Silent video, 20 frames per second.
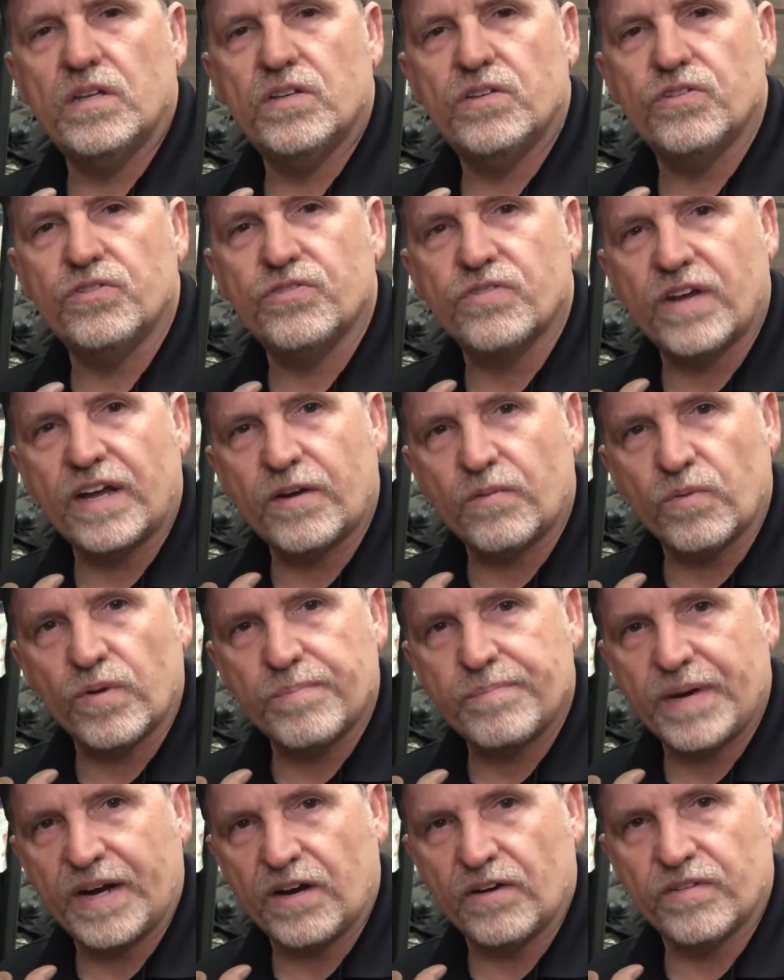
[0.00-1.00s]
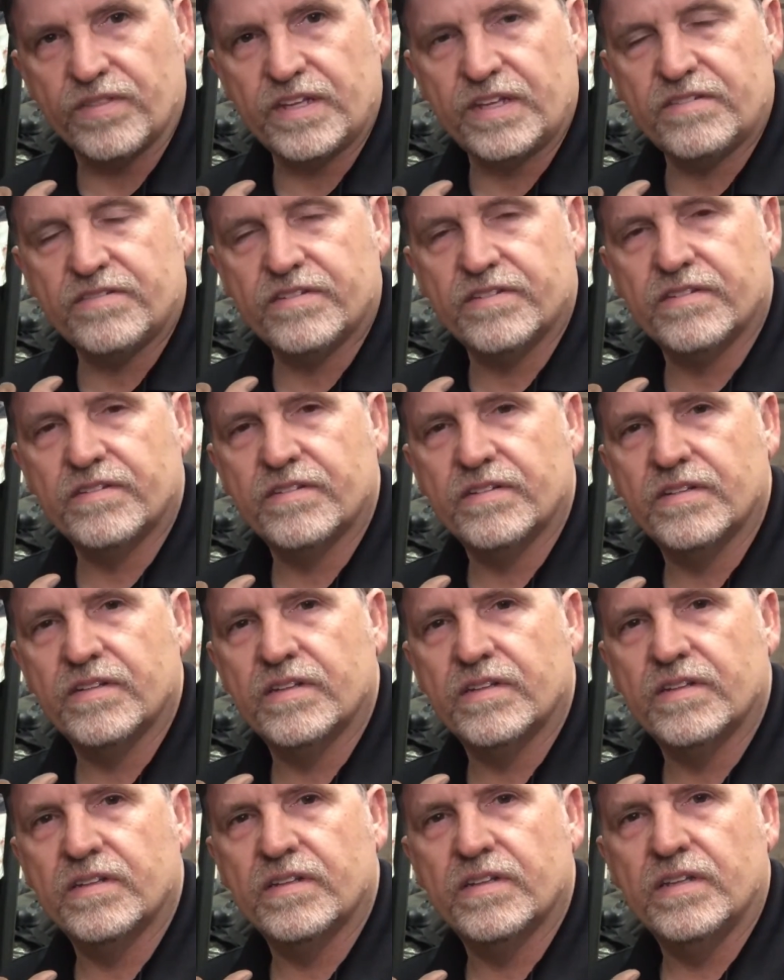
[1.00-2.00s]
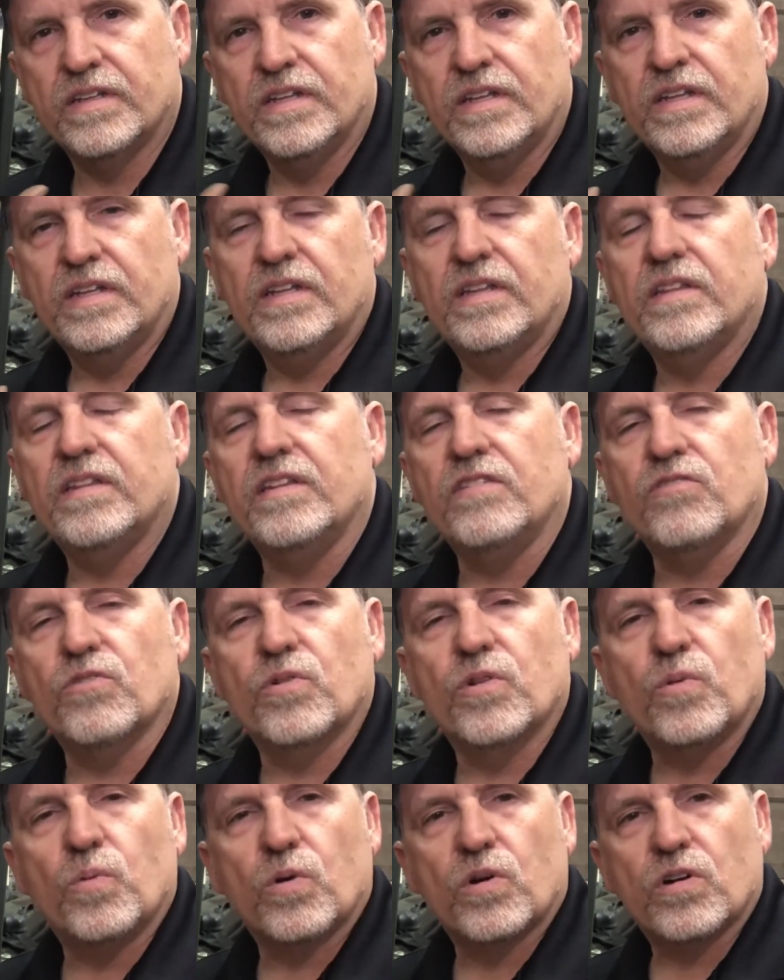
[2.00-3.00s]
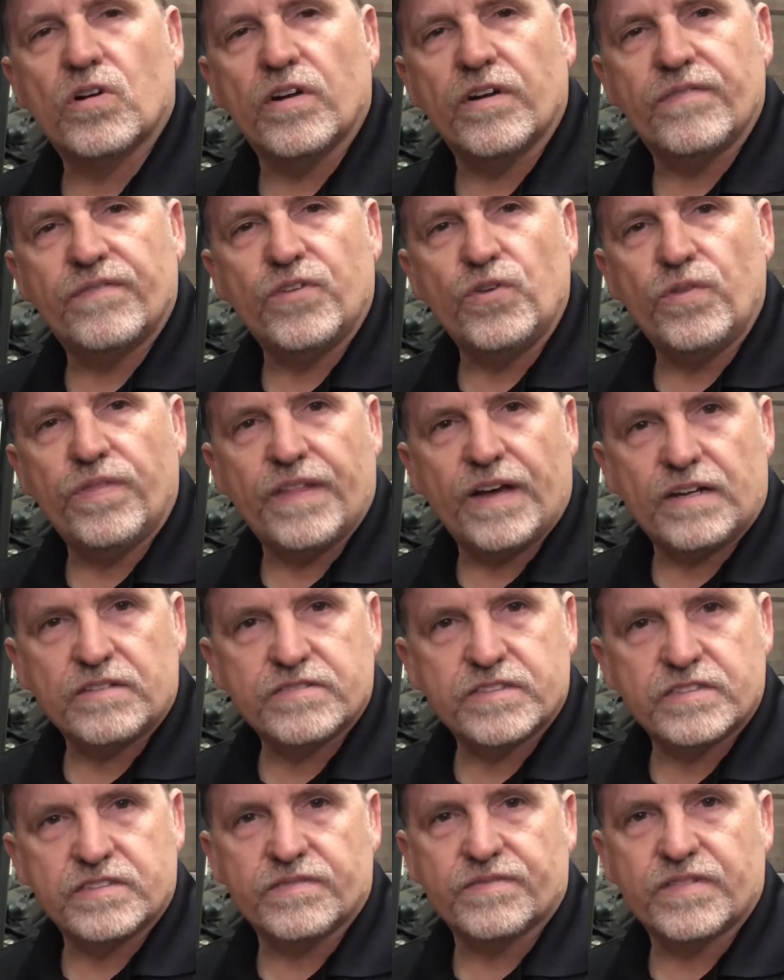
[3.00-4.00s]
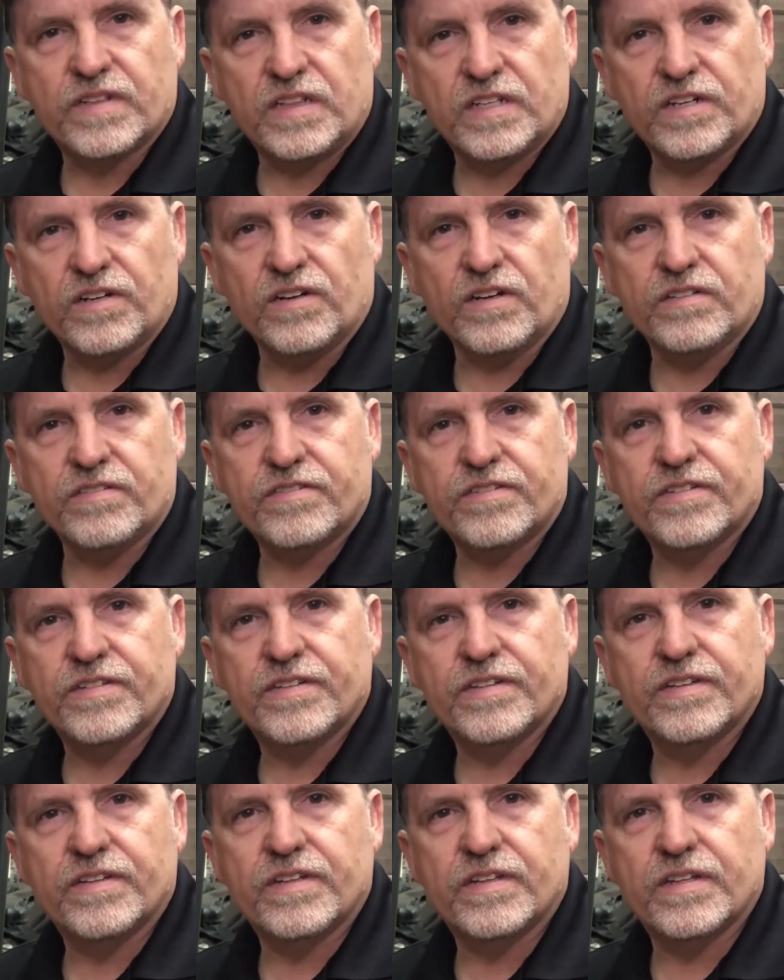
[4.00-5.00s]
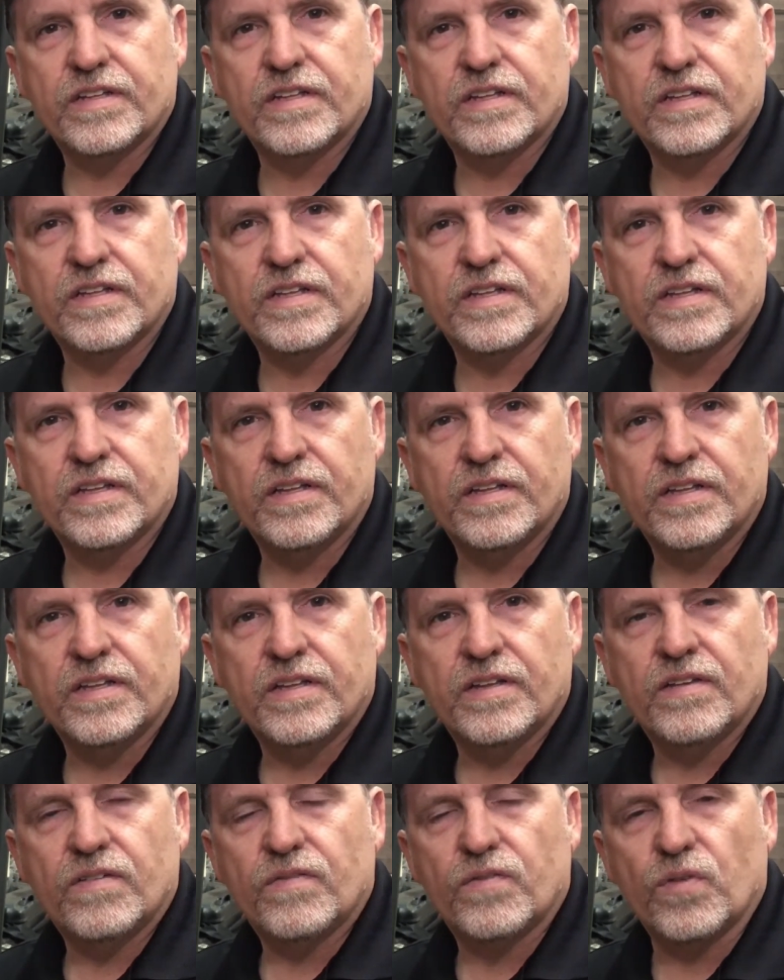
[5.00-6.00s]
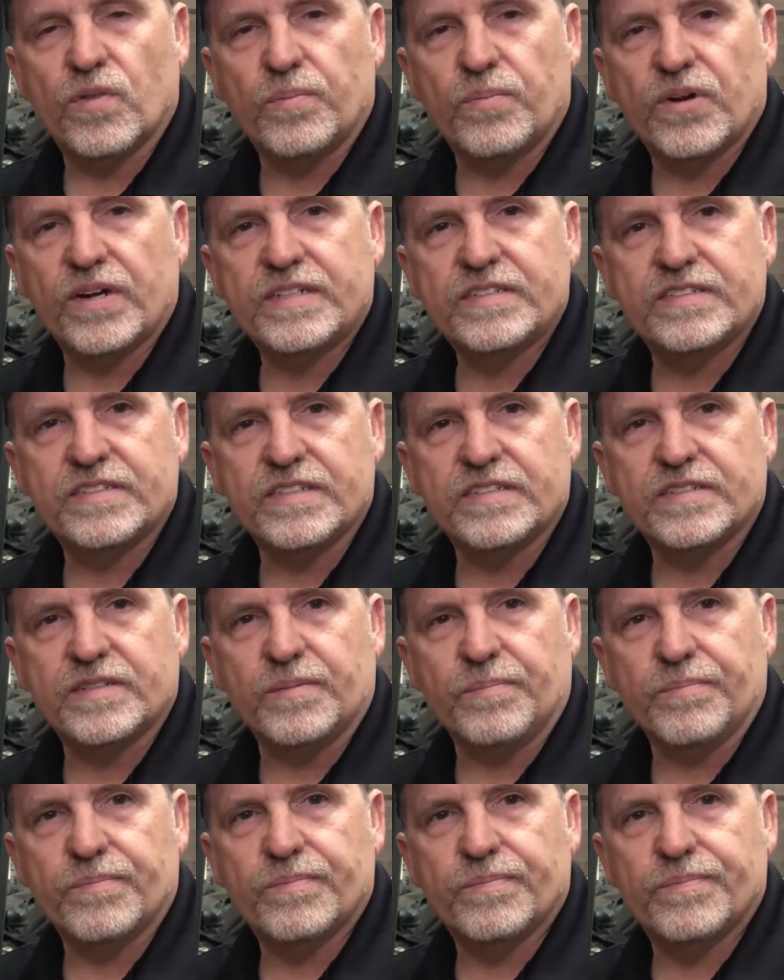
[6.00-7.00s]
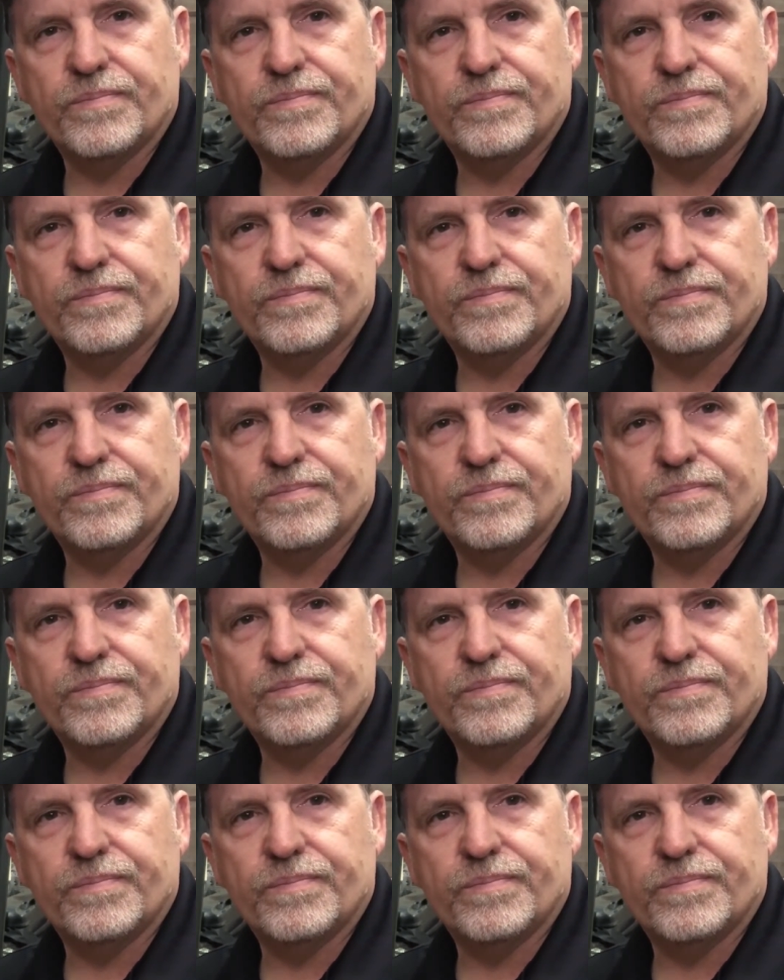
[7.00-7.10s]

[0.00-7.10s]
to try to repair these. These only work on a few thousandths of clearance for the brake system.